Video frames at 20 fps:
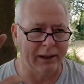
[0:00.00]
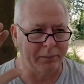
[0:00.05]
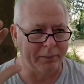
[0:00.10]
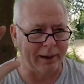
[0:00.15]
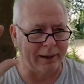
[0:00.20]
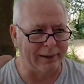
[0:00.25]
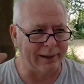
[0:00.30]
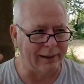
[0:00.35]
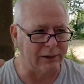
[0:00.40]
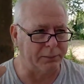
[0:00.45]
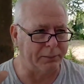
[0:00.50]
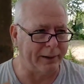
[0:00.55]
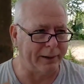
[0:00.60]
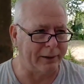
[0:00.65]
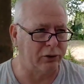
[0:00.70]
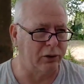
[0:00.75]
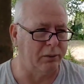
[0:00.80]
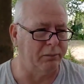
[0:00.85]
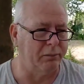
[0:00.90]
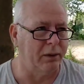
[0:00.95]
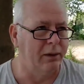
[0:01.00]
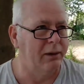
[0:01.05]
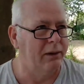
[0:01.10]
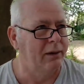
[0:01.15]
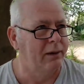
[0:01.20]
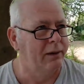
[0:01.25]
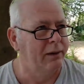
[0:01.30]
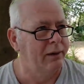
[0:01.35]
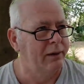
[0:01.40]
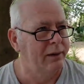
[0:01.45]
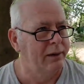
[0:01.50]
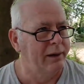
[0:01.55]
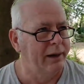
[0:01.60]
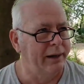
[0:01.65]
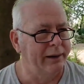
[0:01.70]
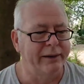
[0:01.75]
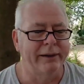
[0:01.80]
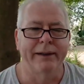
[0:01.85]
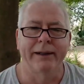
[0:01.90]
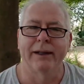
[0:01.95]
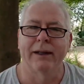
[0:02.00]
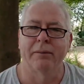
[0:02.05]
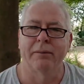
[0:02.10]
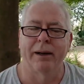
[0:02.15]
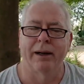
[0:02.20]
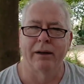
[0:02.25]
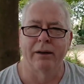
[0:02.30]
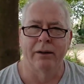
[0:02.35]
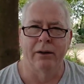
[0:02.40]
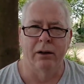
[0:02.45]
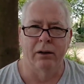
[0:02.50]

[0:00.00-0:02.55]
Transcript: about that spectrum and thinking about,